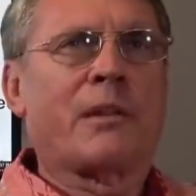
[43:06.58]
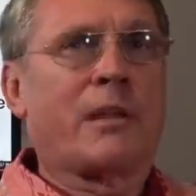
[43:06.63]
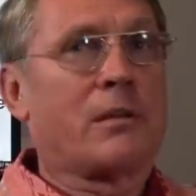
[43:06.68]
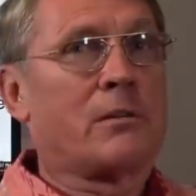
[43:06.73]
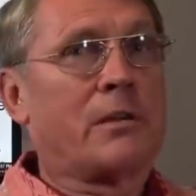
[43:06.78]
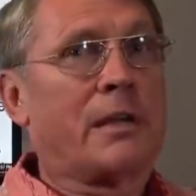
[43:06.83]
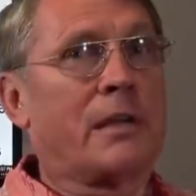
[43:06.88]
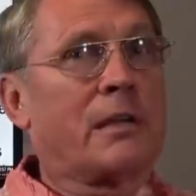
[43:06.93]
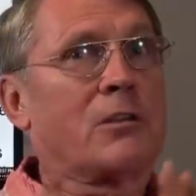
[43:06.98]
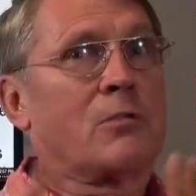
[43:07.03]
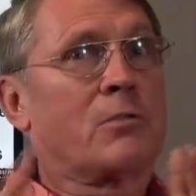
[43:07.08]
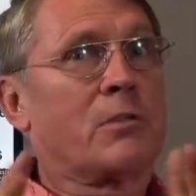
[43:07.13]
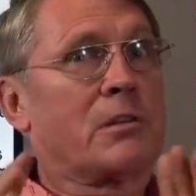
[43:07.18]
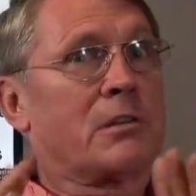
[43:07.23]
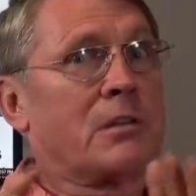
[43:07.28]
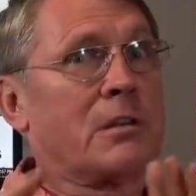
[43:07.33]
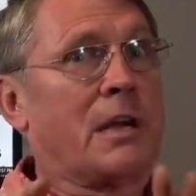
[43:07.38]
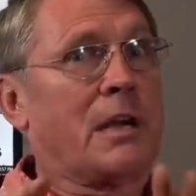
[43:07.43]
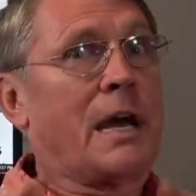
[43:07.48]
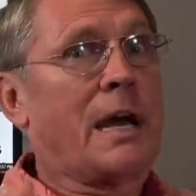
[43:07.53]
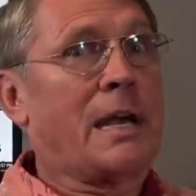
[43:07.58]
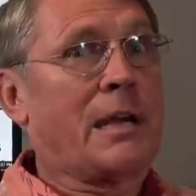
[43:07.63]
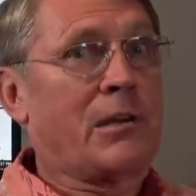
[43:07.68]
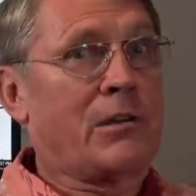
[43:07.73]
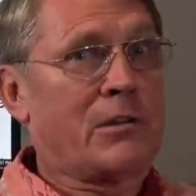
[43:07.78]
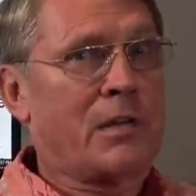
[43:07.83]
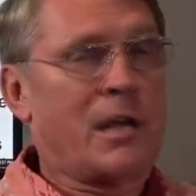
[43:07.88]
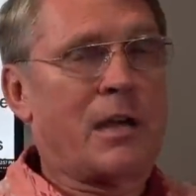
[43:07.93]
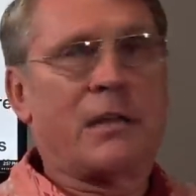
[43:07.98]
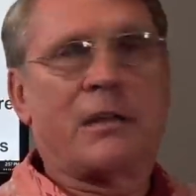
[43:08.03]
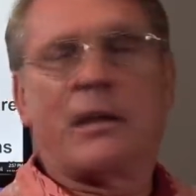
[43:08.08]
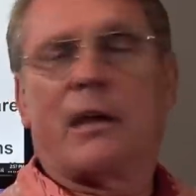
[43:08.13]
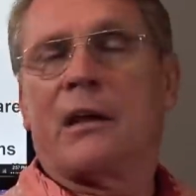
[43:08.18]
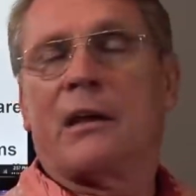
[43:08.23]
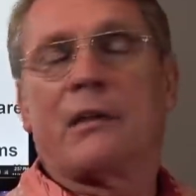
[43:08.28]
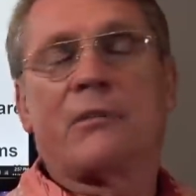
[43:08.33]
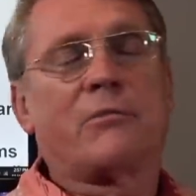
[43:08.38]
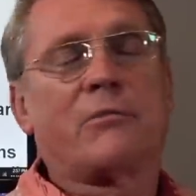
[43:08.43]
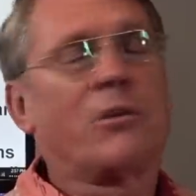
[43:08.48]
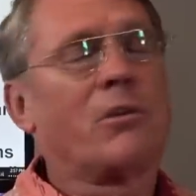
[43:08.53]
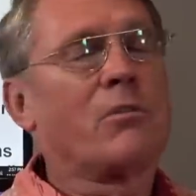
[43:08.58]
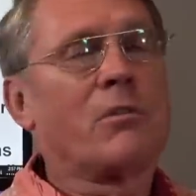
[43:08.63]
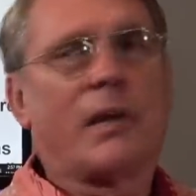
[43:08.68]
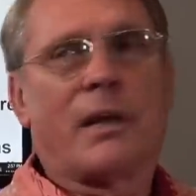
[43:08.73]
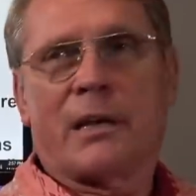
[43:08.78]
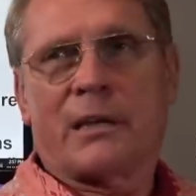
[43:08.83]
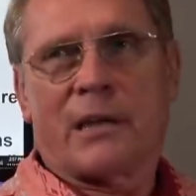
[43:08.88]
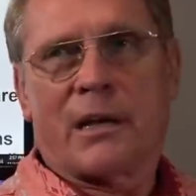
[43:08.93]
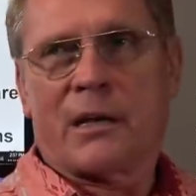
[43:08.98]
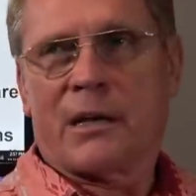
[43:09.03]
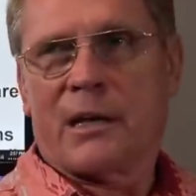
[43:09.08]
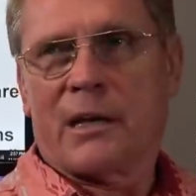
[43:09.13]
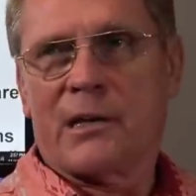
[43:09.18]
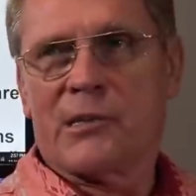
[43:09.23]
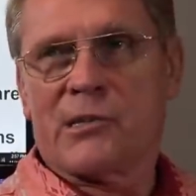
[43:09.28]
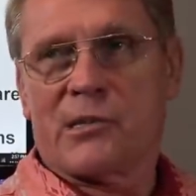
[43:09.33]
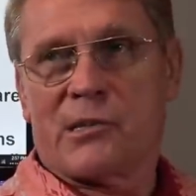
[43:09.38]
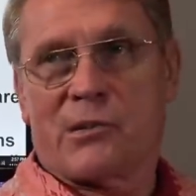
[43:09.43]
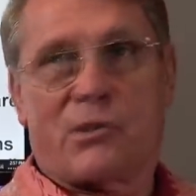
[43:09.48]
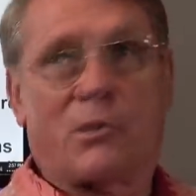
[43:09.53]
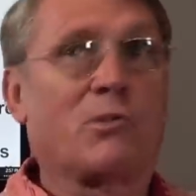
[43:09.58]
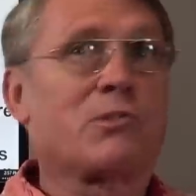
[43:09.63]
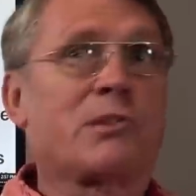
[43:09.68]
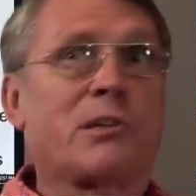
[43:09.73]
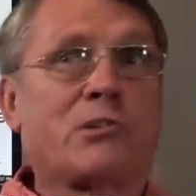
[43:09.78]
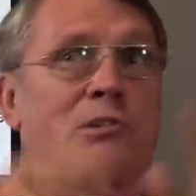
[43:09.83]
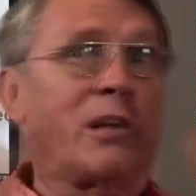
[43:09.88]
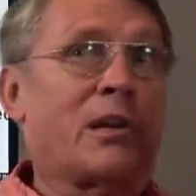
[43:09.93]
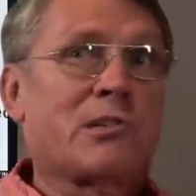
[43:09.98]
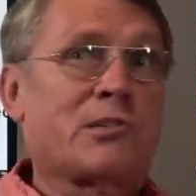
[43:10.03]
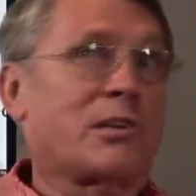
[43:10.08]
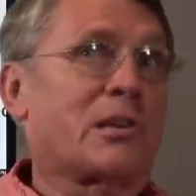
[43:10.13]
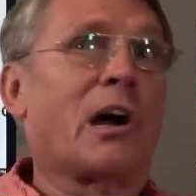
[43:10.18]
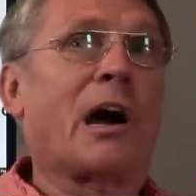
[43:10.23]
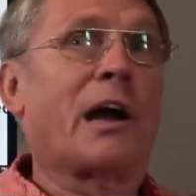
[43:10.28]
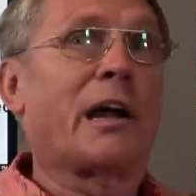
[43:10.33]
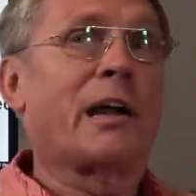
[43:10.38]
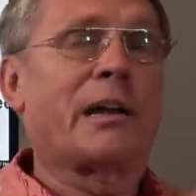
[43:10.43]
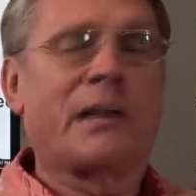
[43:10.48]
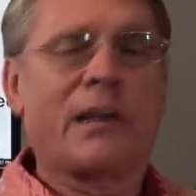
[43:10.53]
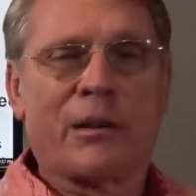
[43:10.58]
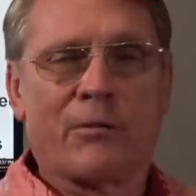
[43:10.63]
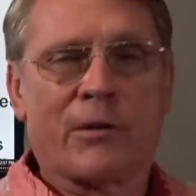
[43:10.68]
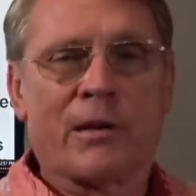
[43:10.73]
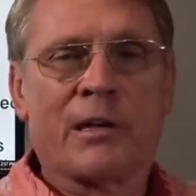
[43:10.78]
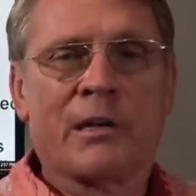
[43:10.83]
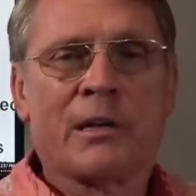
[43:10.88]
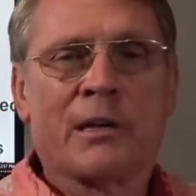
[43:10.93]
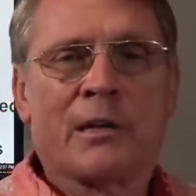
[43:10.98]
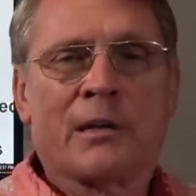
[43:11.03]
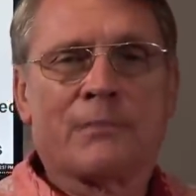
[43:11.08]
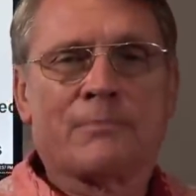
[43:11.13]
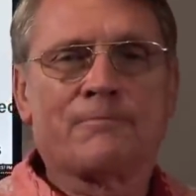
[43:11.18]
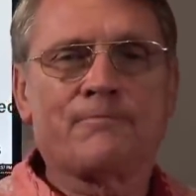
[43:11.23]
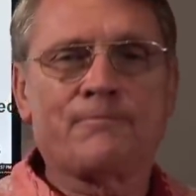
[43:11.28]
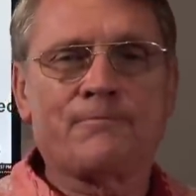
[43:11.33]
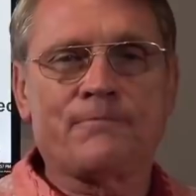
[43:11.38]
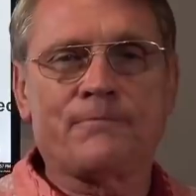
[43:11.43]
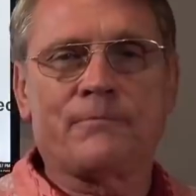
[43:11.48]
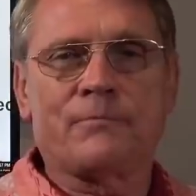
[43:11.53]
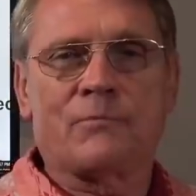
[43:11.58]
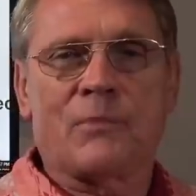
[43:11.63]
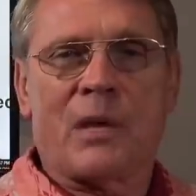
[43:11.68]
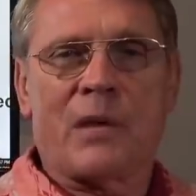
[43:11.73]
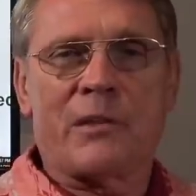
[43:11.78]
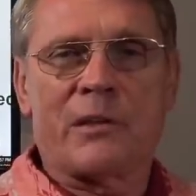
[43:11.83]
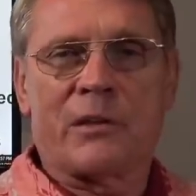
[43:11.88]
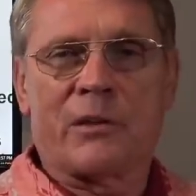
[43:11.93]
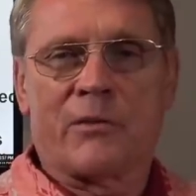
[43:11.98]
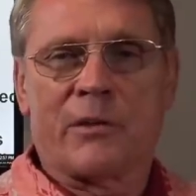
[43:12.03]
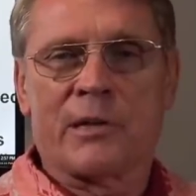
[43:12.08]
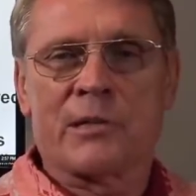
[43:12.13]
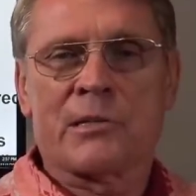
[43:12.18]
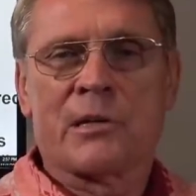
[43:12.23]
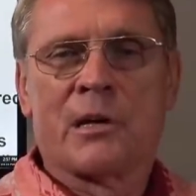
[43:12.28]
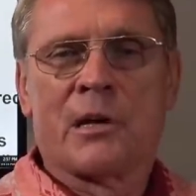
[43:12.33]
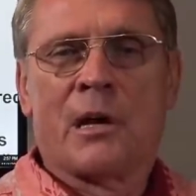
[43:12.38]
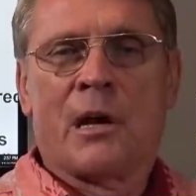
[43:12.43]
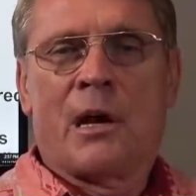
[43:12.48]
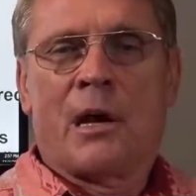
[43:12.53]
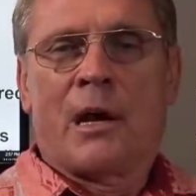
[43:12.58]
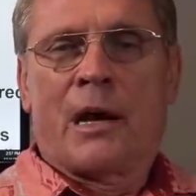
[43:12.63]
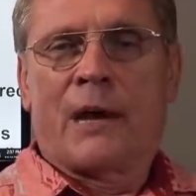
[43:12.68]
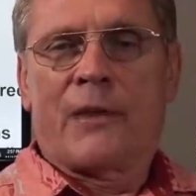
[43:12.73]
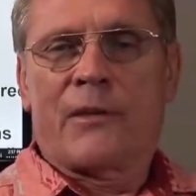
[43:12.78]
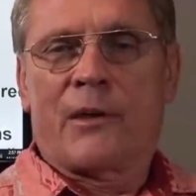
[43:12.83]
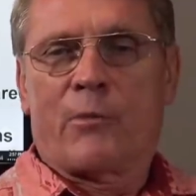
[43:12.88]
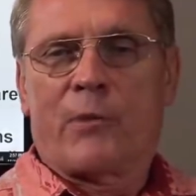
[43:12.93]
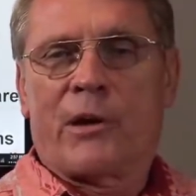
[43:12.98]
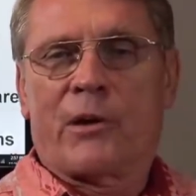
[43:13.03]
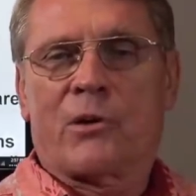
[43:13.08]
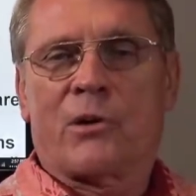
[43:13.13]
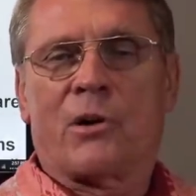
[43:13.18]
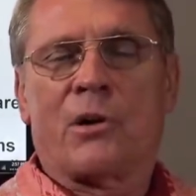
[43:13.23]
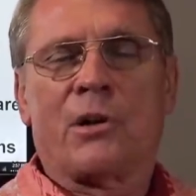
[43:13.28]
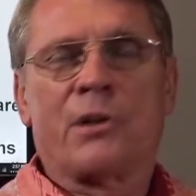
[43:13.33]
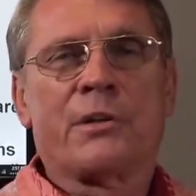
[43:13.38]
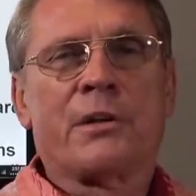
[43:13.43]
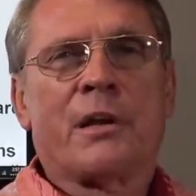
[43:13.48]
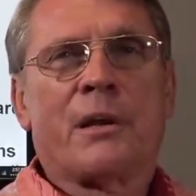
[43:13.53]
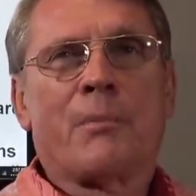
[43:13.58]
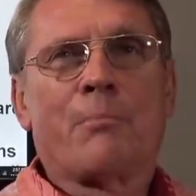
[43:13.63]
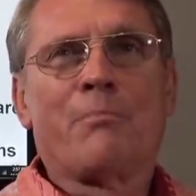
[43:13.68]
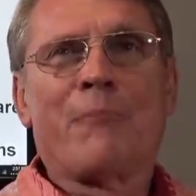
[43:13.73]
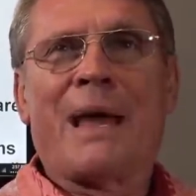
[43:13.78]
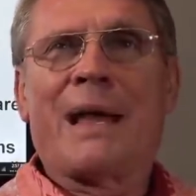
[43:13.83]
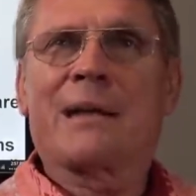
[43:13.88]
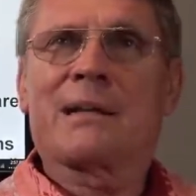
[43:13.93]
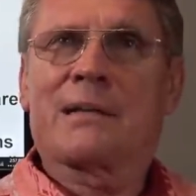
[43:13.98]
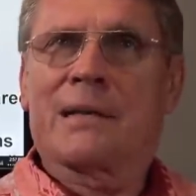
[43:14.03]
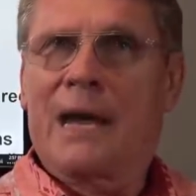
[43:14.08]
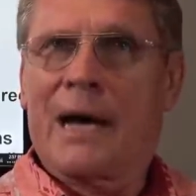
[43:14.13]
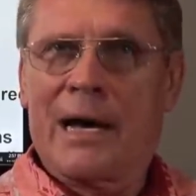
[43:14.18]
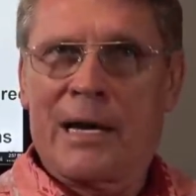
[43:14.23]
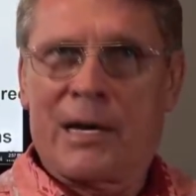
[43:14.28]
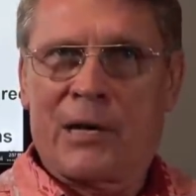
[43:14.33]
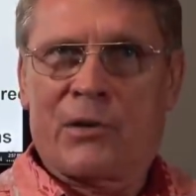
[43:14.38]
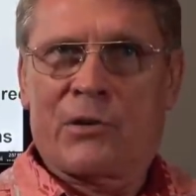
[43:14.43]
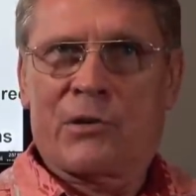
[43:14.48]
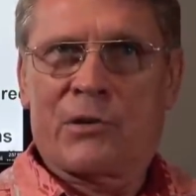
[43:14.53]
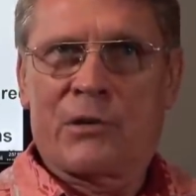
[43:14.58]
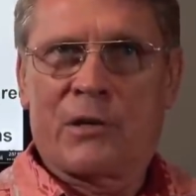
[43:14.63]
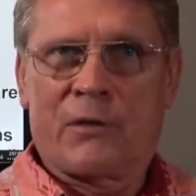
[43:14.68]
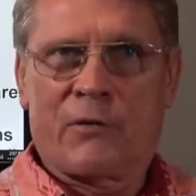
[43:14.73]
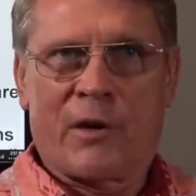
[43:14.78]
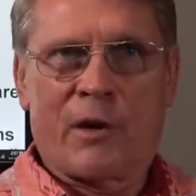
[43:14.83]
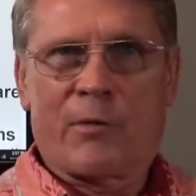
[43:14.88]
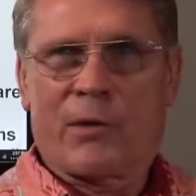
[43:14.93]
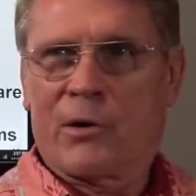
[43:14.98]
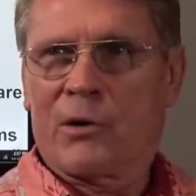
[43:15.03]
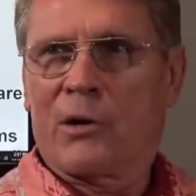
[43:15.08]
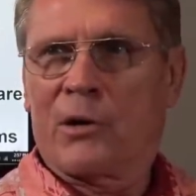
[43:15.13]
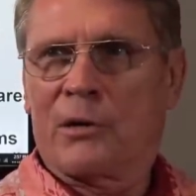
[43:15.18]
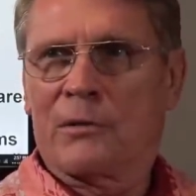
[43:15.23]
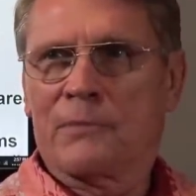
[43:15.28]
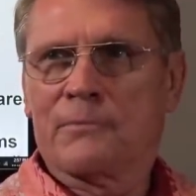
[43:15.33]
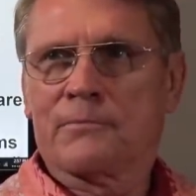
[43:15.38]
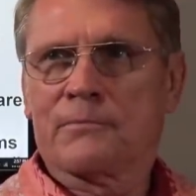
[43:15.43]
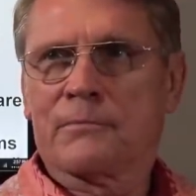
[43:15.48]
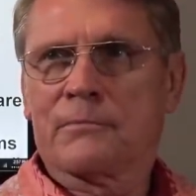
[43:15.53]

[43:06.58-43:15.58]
They don't like the word kind. Uh, they don't like that kind. He says no such thing as a kind anyway. I think there is. I think we are called mankind, if I recall.